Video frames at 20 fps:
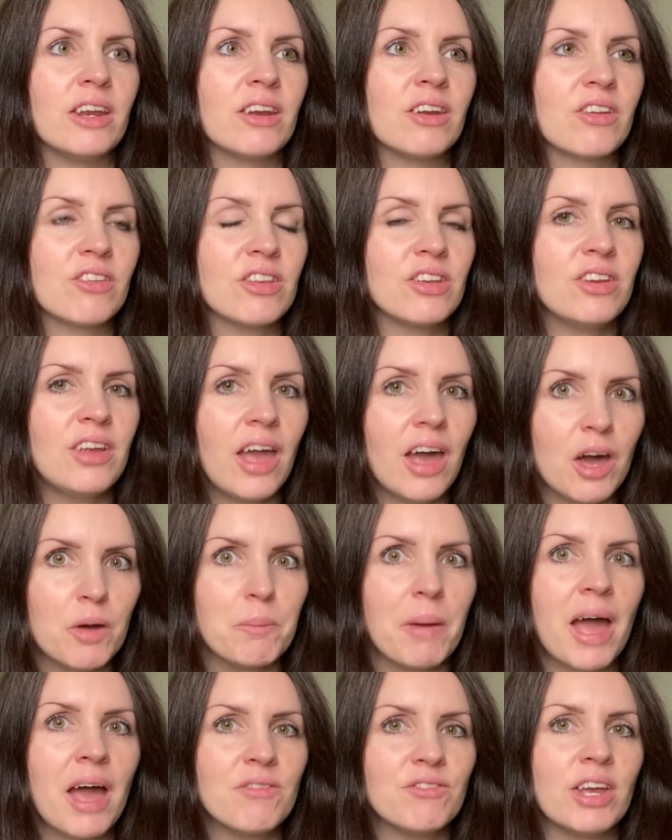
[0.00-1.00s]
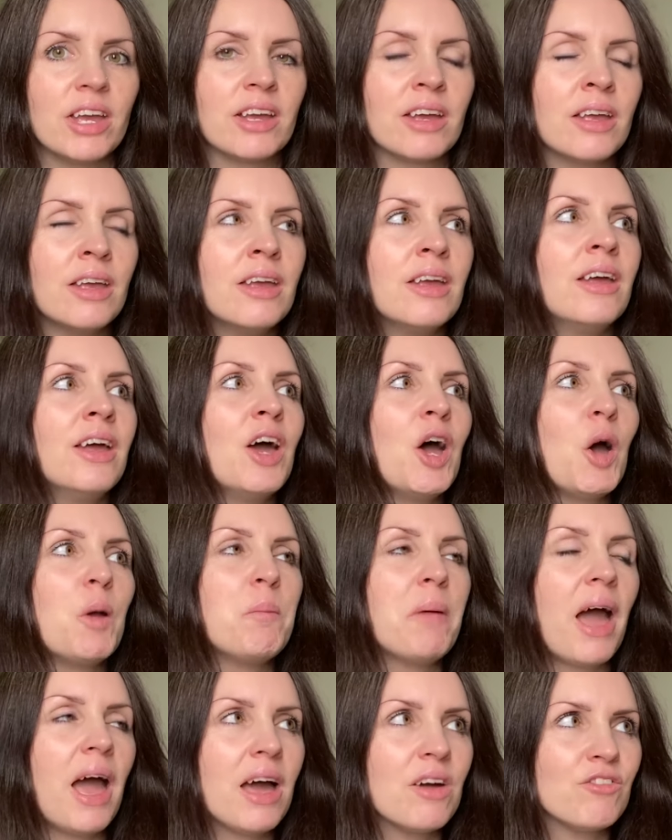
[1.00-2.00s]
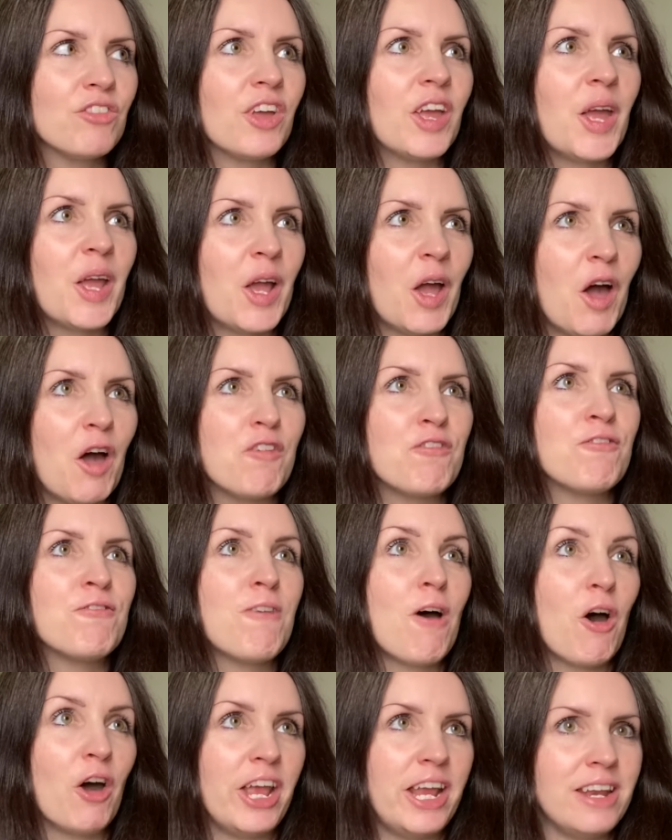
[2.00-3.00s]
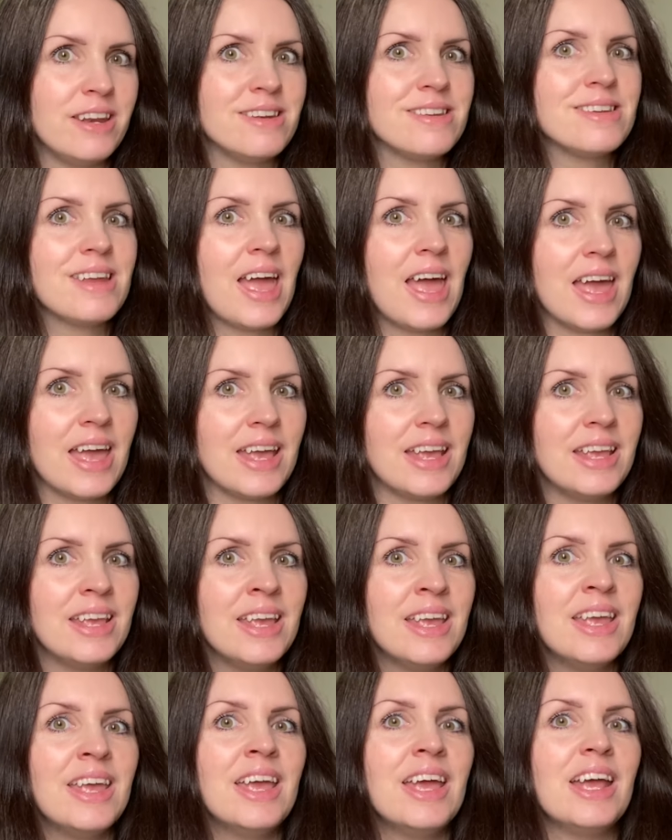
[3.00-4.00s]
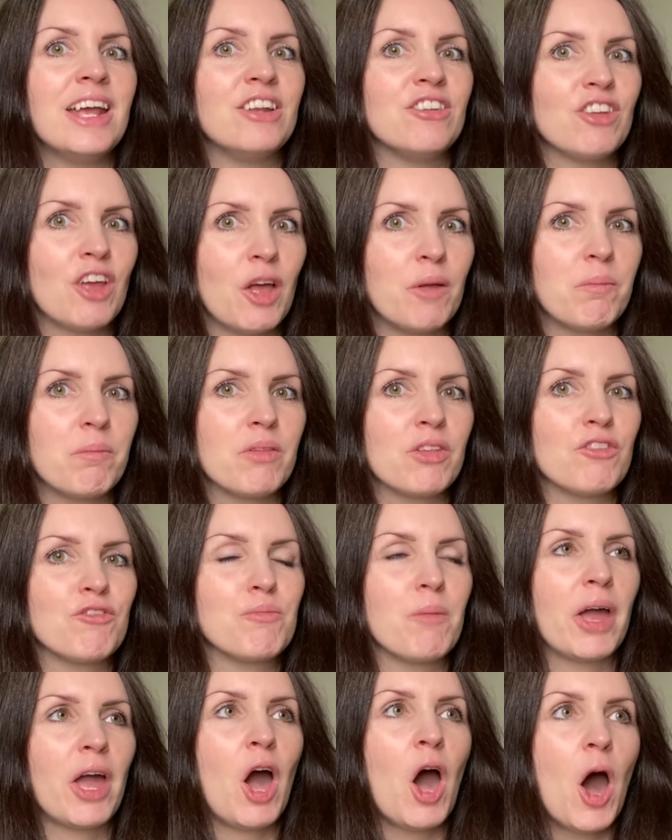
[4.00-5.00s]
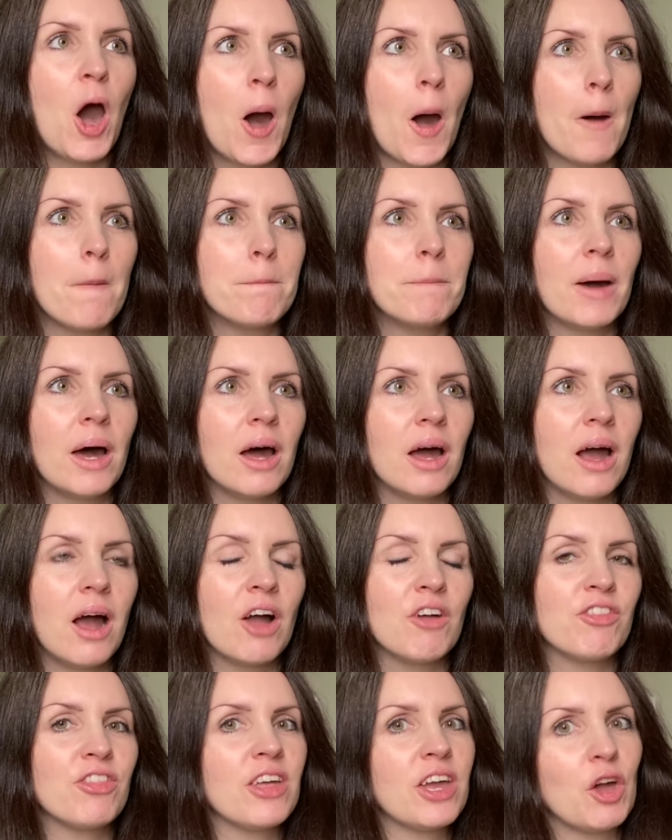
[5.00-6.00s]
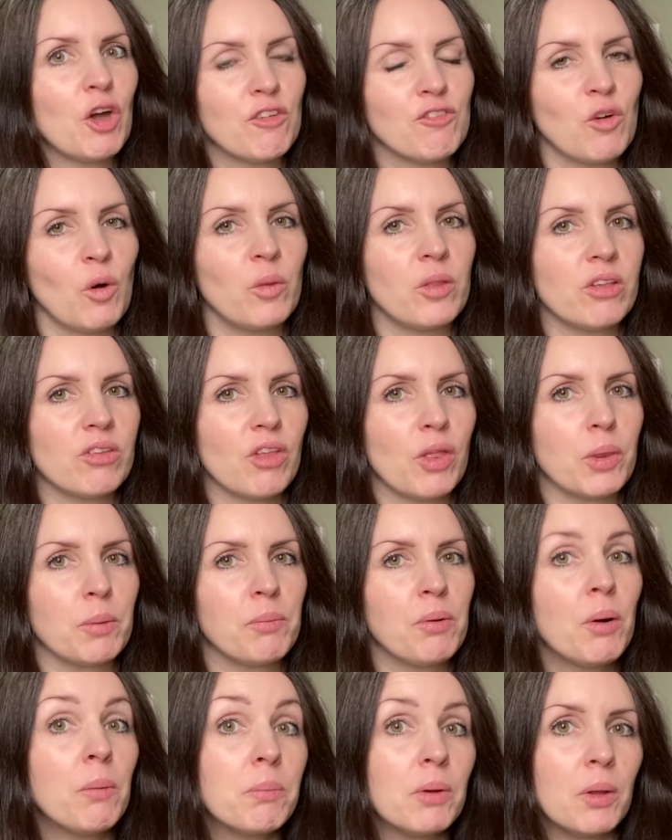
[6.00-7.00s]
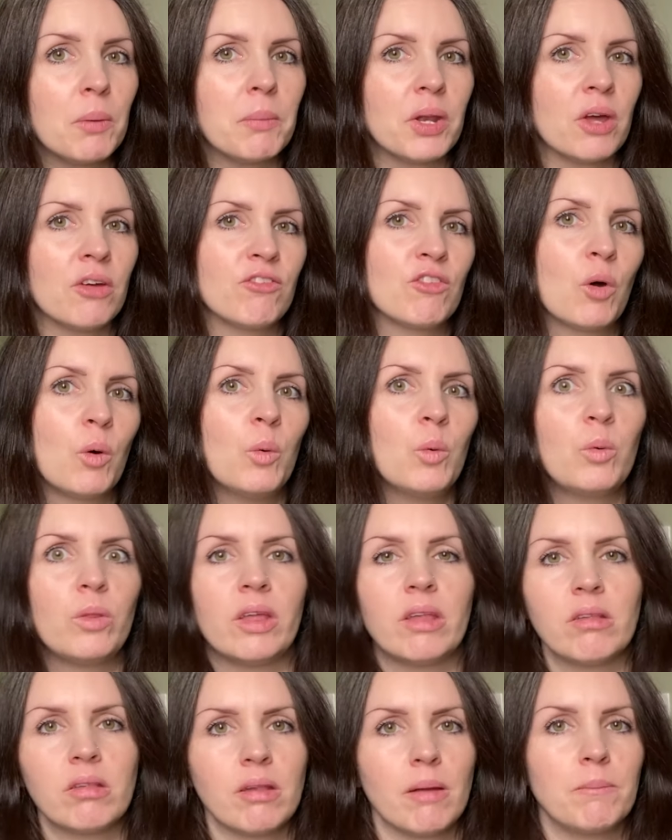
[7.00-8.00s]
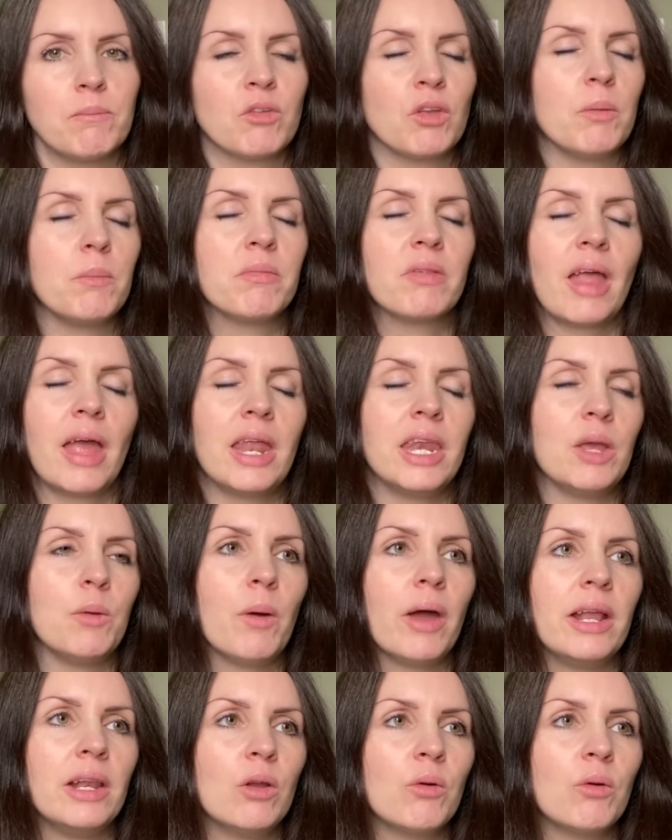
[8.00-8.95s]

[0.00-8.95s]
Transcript: And I said, yeah, I'm having a fine day in terms of my heart, but I think I've got this other problem and I've got all these symptoms anyway.